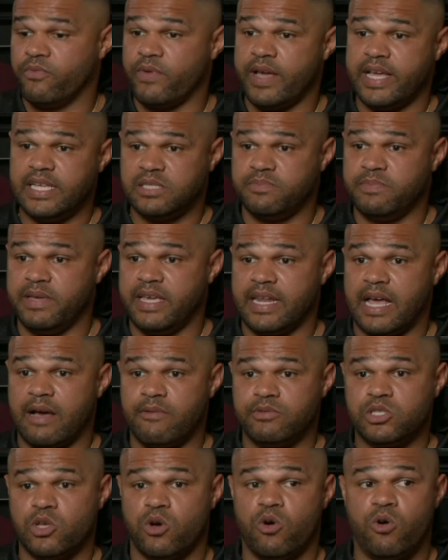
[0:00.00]
raised me and I
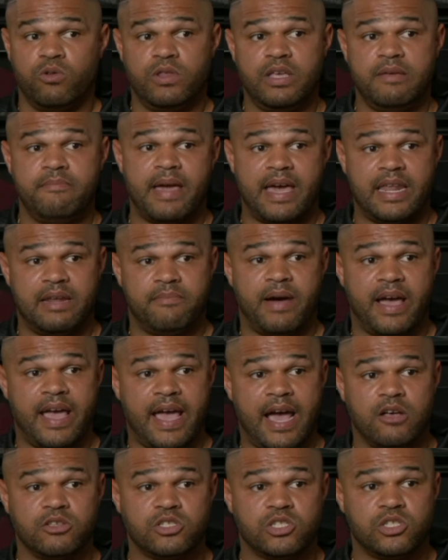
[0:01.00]
was the only man in my
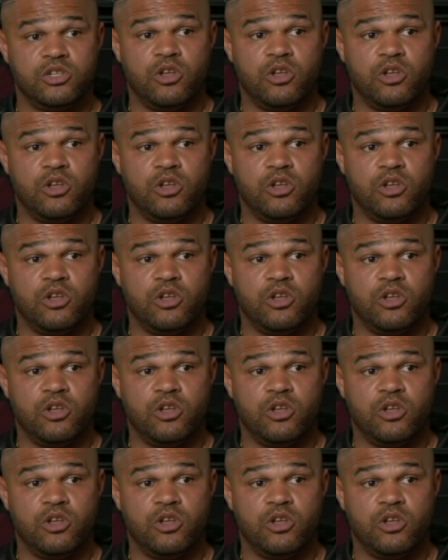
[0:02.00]
house,